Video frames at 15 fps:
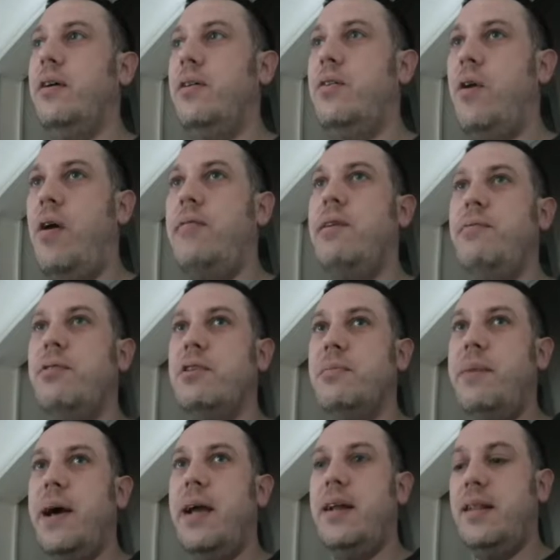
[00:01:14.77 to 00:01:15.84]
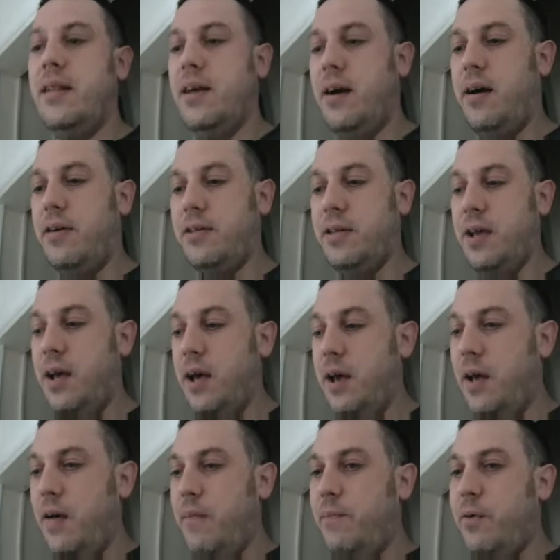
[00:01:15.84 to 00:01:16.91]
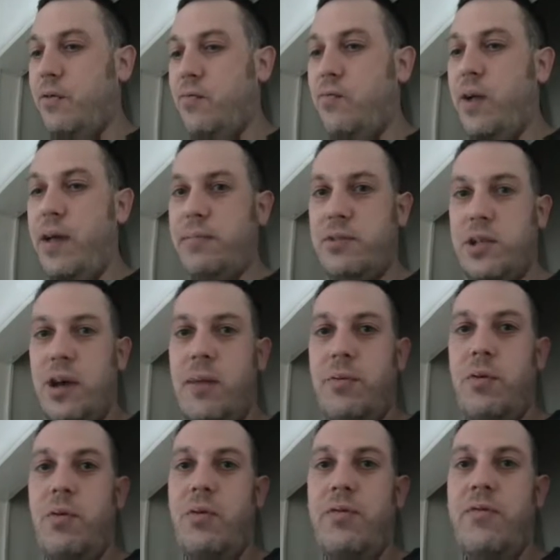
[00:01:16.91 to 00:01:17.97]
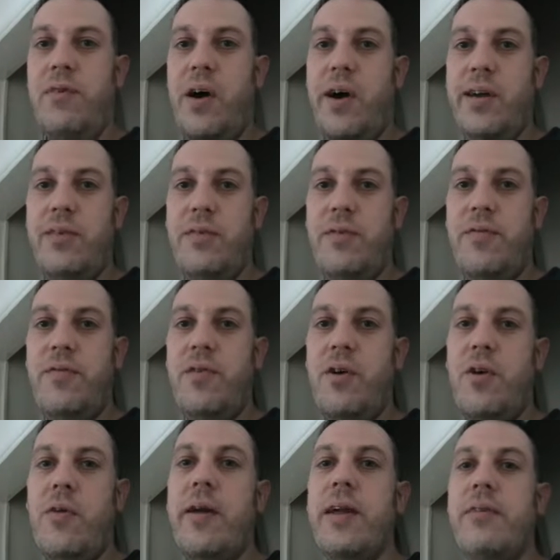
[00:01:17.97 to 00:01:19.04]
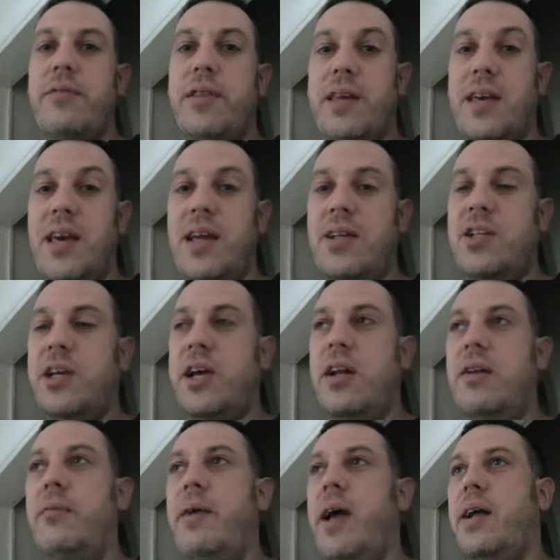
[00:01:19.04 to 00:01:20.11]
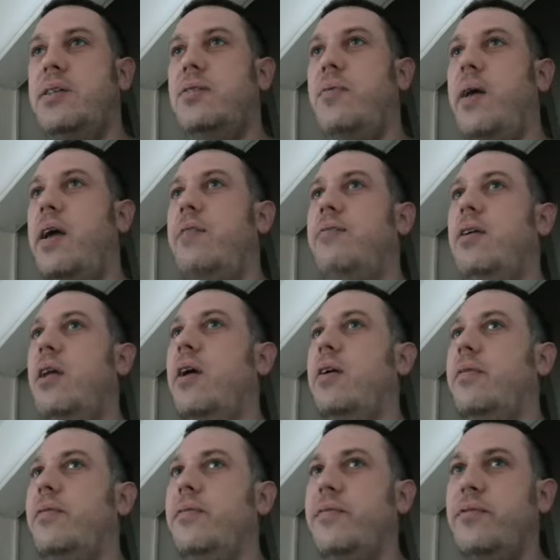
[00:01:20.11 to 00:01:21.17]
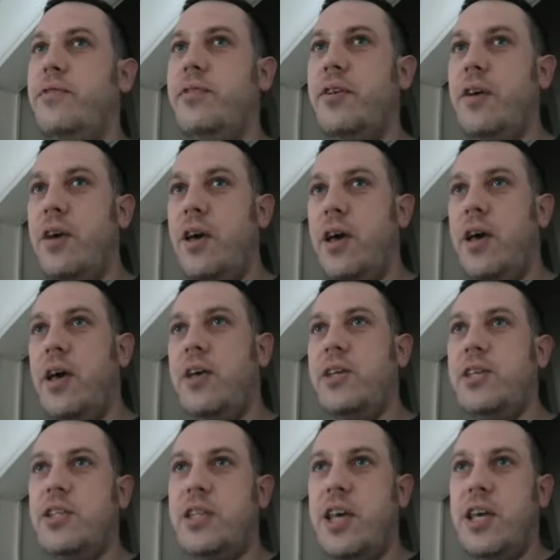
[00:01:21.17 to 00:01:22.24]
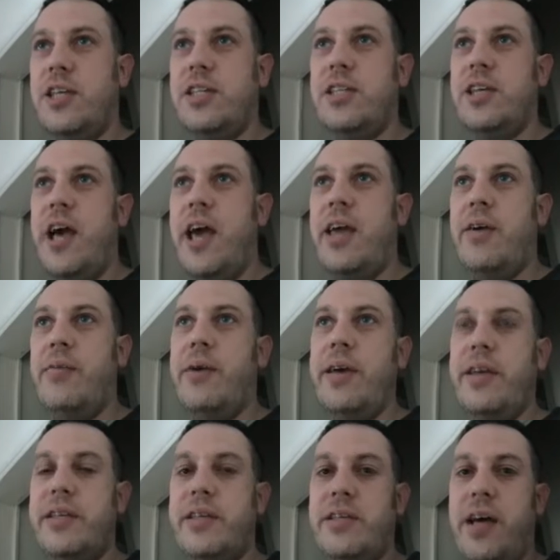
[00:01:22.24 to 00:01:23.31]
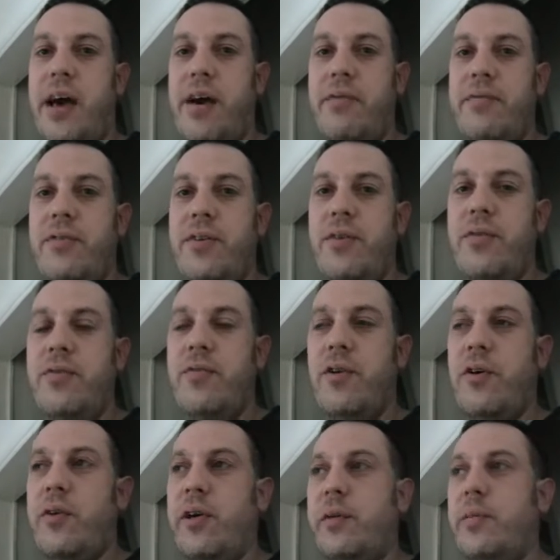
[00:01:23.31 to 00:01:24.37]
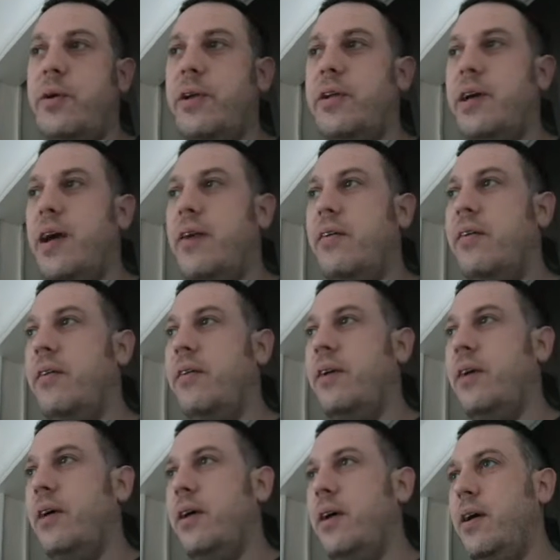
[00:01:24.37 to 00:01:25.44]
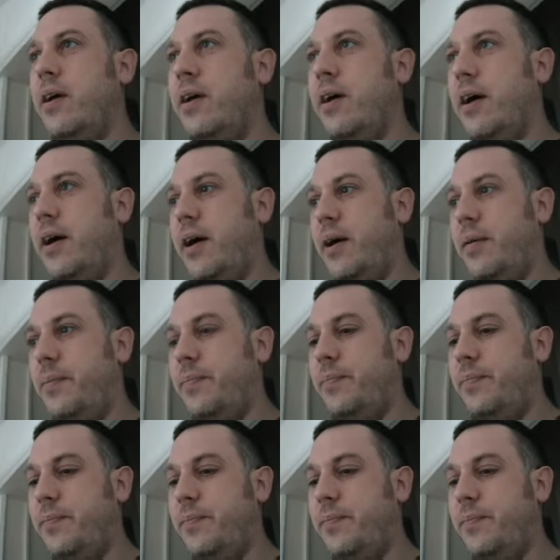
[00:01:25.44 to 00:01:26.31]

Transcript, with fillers: not only was a pain in the ass, but ripped up all the vinyl flooring for the kitchen, and we had to wait for like six, eight weeks to have new flooring put down. Uh,